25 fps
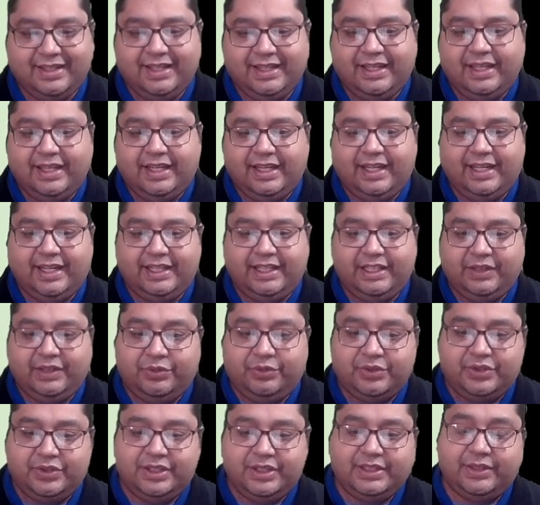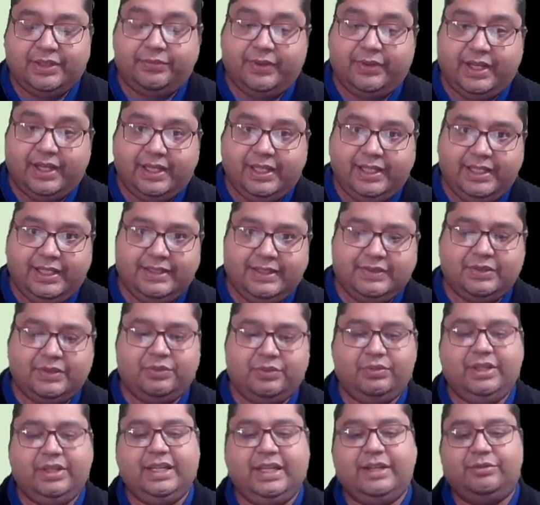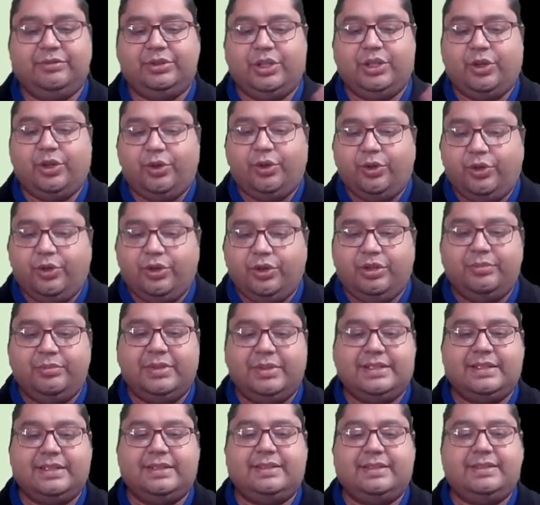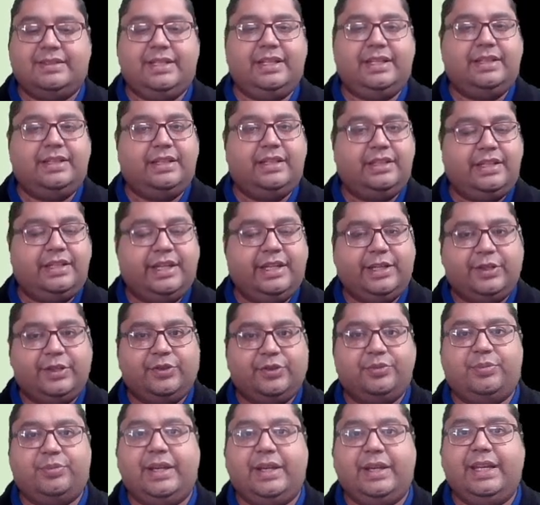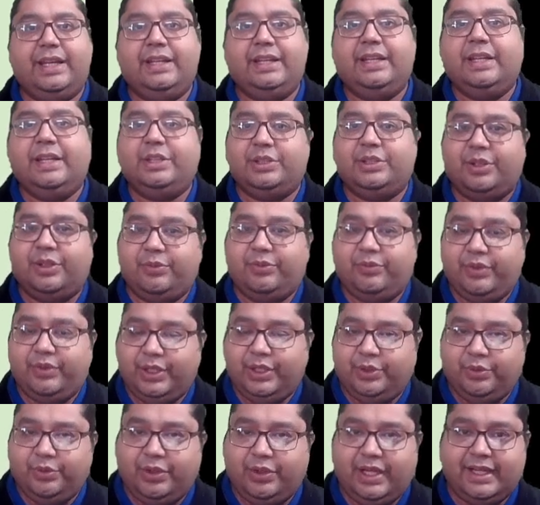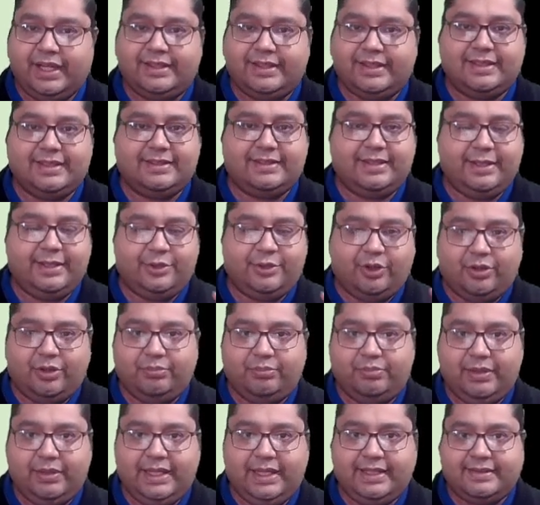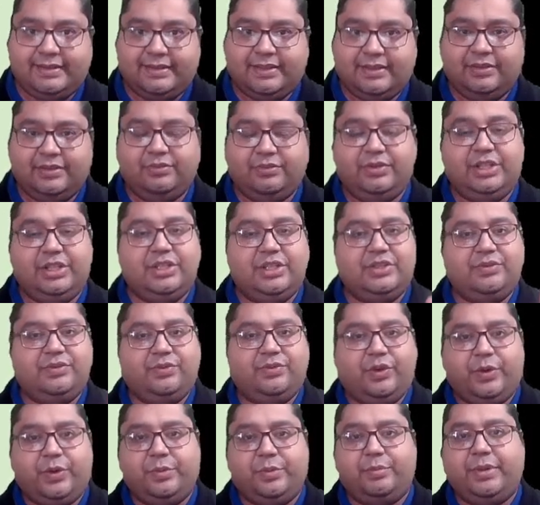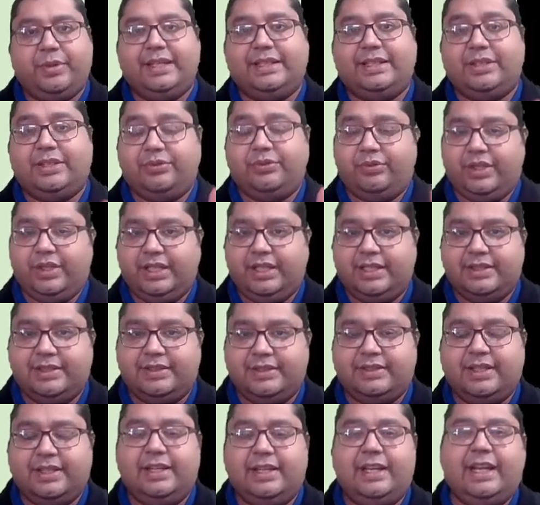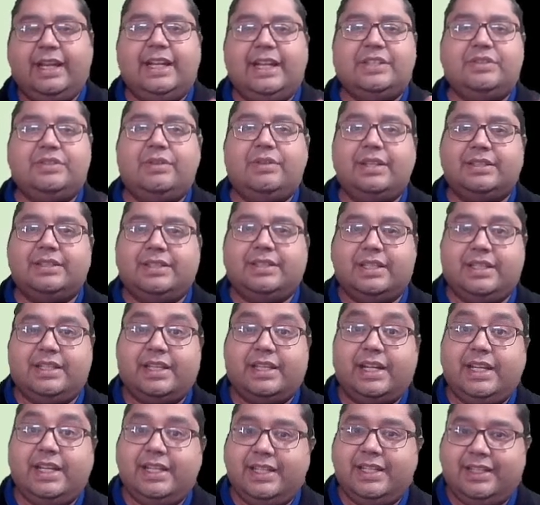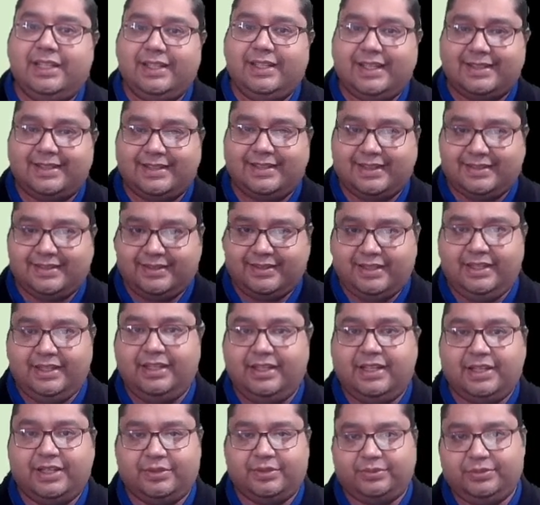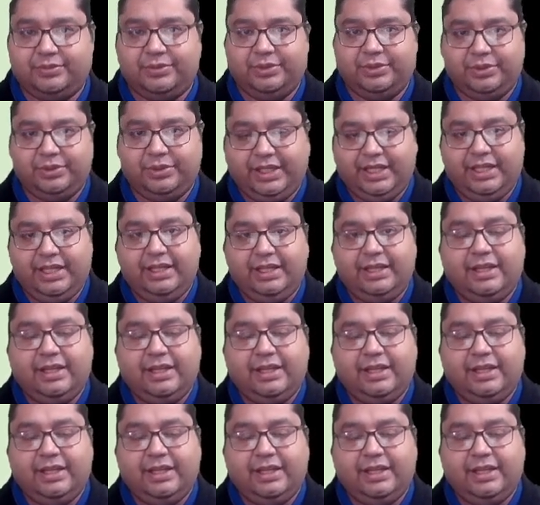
and if you see the pharynx we have the all muscles taken care of by the vago accessory complex which is formed by the vagus as well as the cranial accessory nerve okay